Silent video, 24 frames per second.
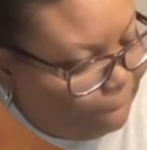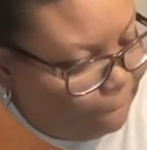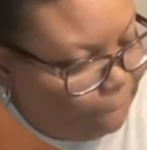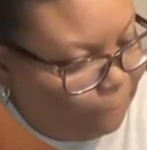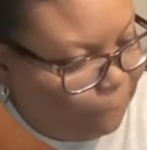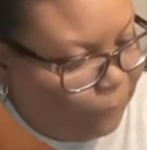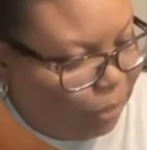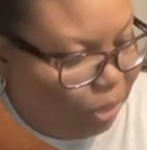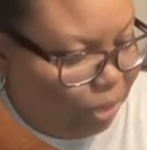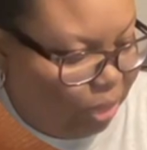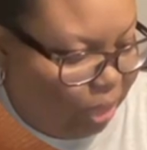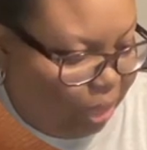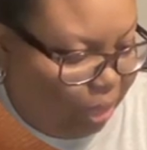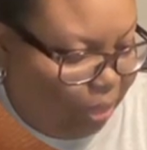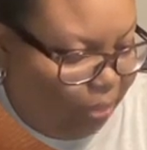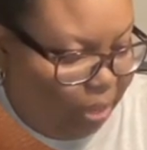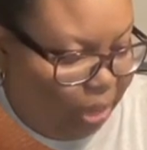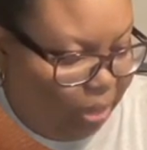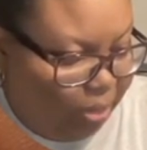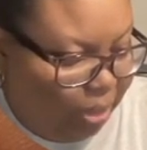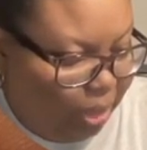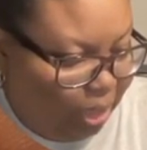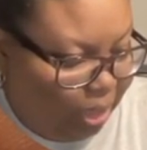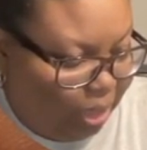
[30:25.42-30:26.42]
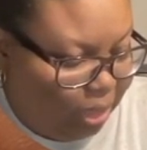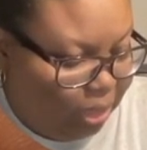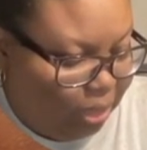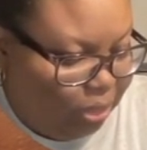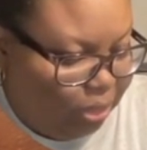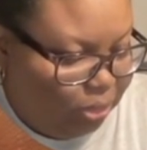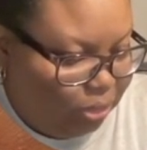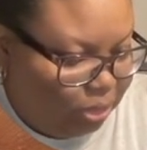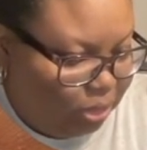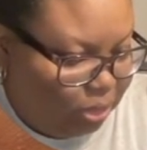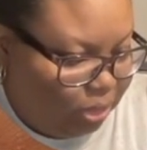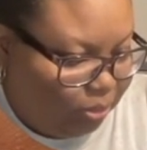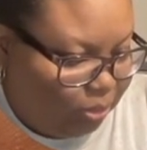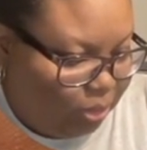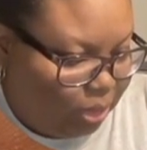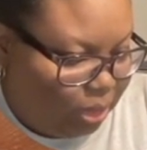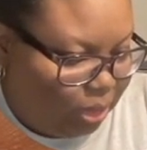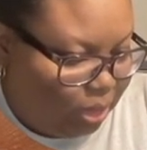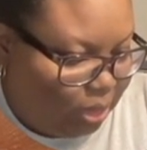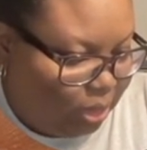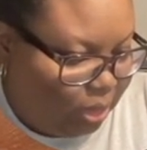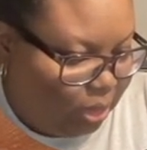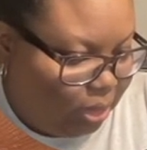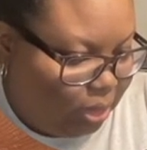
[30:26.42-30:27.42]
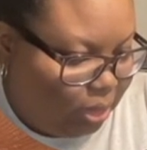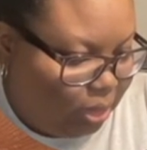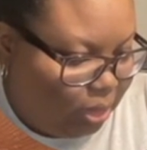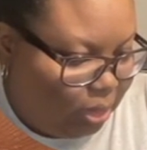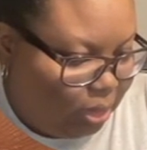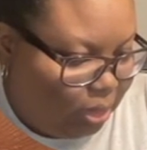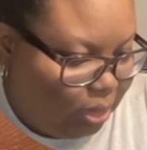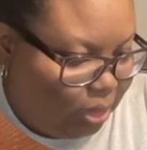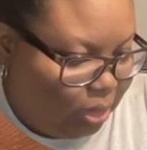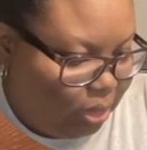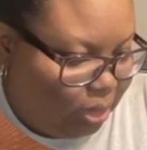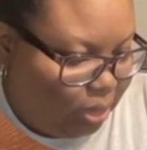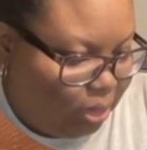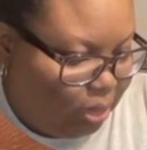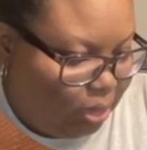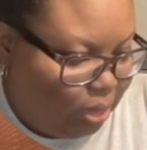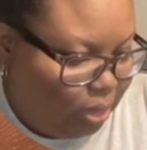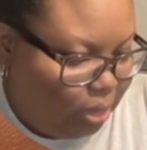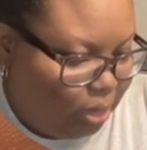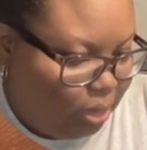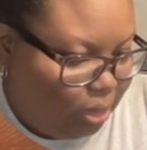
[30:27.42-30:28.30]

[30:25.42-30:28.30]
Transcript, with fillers: Okay, maybe I can do something.